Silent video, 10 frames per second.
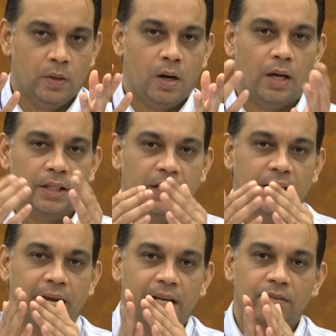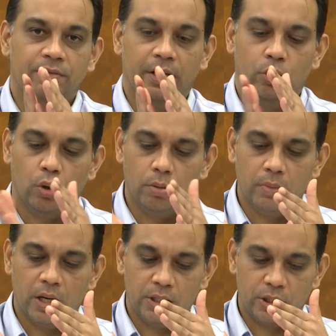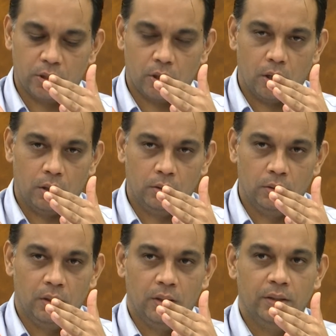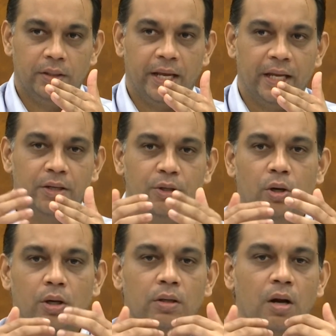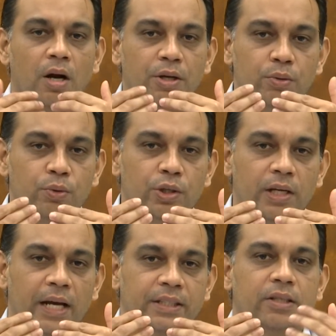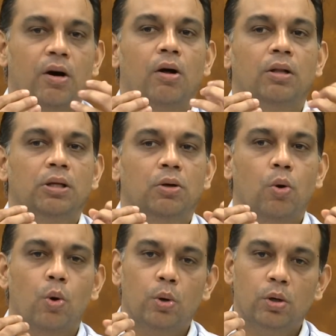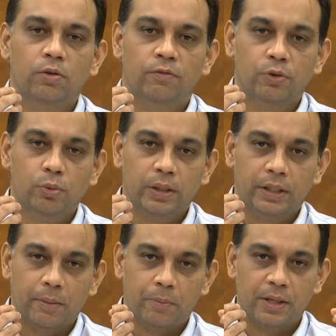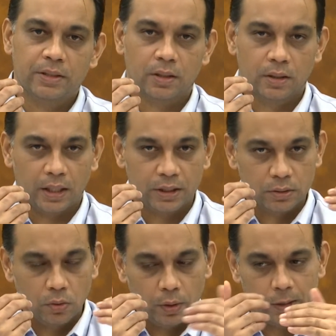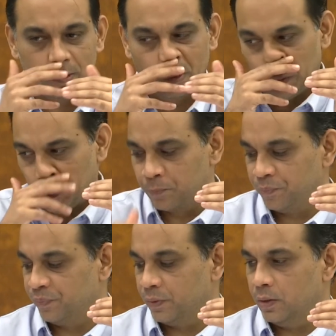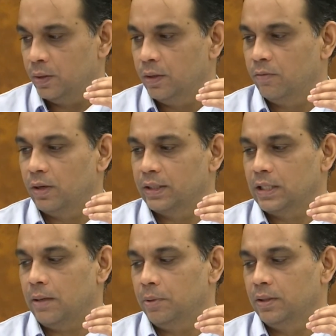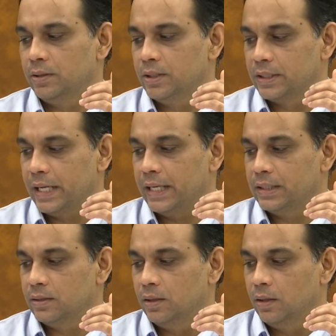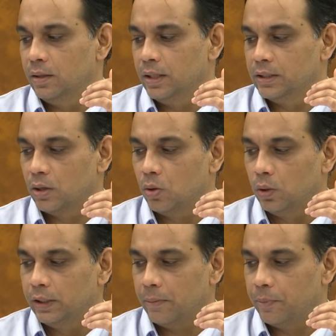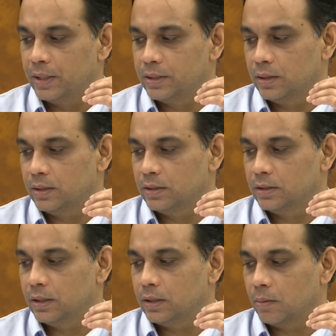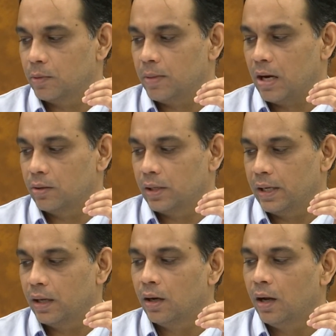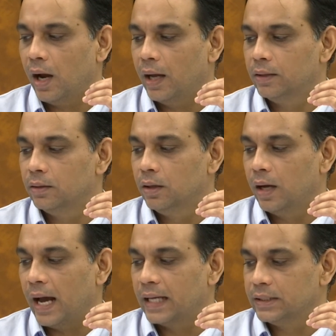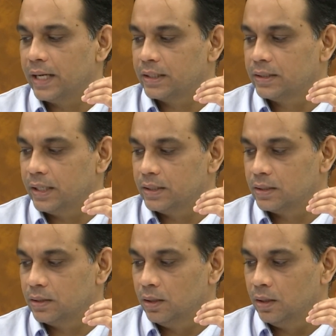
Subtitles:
On the other hand, if they don't merge at all, then you are not utilizing all the cold fluid temperature that is going through. For example, in this case, there is a cold temperature, this is the thermal boundary layer, and as it exits,